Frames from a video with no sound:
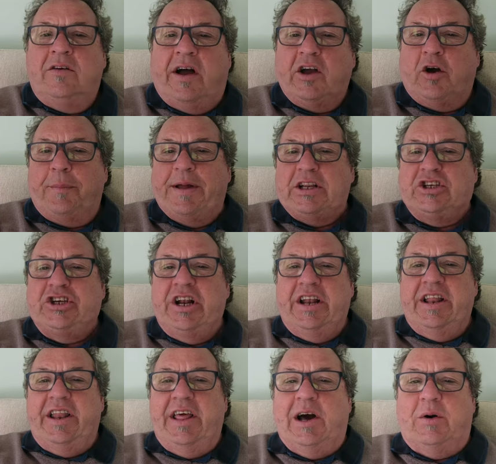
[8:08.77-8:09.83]
I got a bit chilly
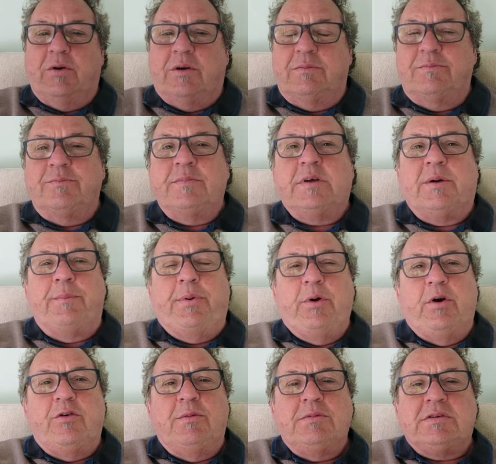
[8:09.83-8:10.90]
in the old um,
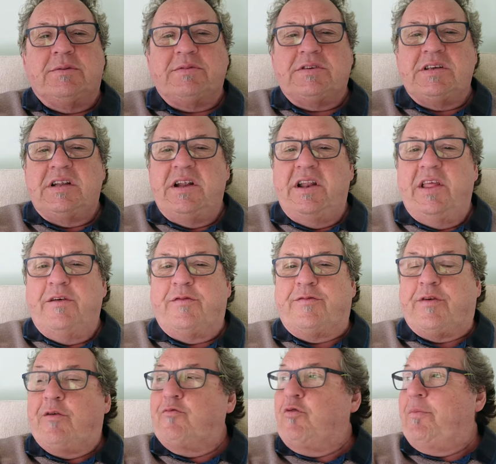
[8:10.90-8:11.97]
computer room, so I'm sitting in the
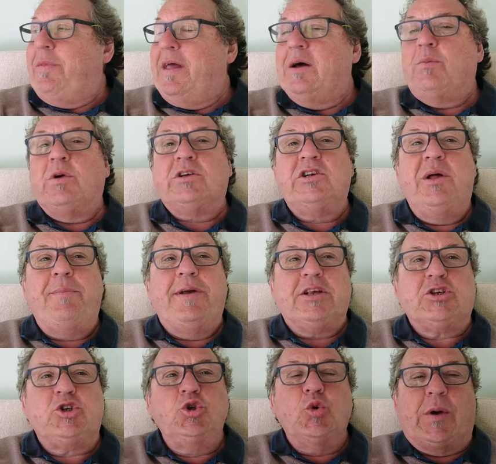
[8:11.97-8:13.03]
front room now watching a bit of
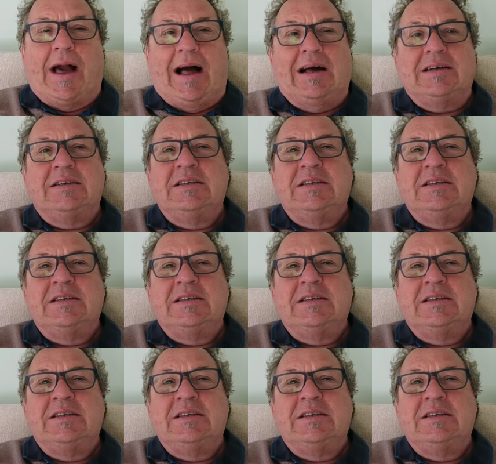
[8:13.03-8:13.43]
snooker,